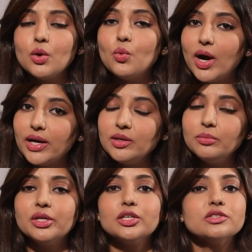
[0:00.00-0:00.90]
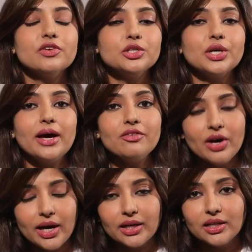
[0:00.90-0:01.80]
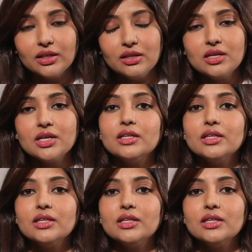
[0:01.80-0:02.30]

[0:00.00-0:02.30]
Why? Because when you have acne,